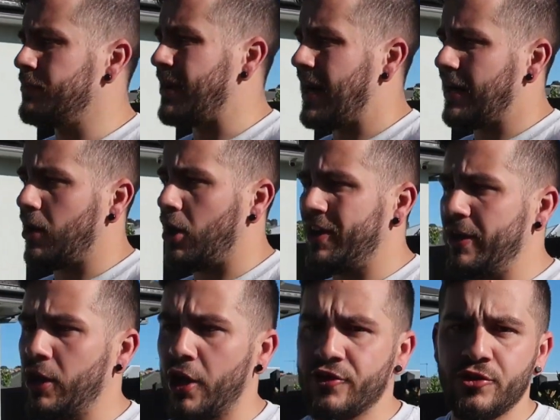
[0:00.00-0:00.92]
but I
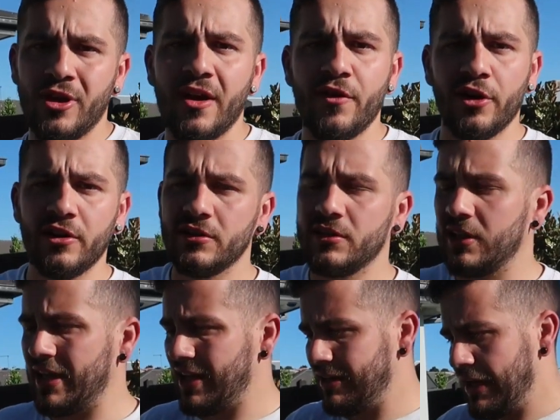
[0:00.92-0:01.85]
didn't go too heavy on
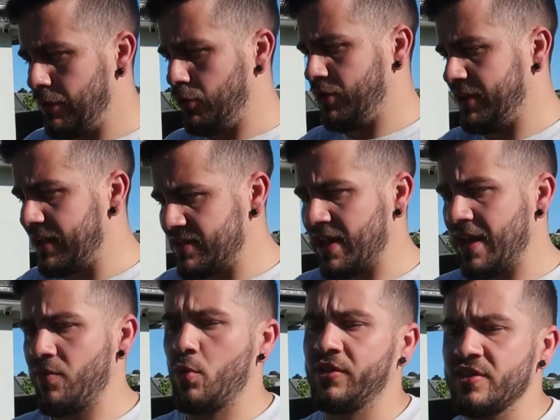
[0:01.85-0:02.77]
it, and it really needs a
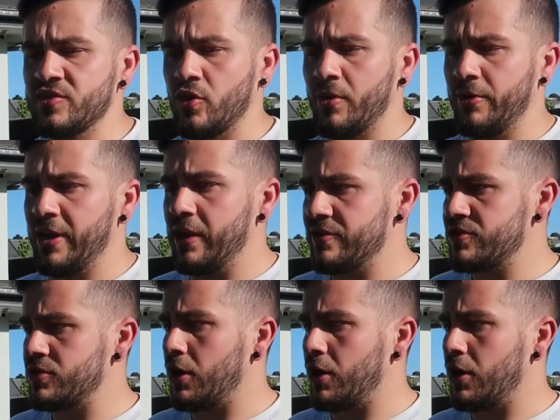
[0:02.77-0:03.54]
heavy one this time around.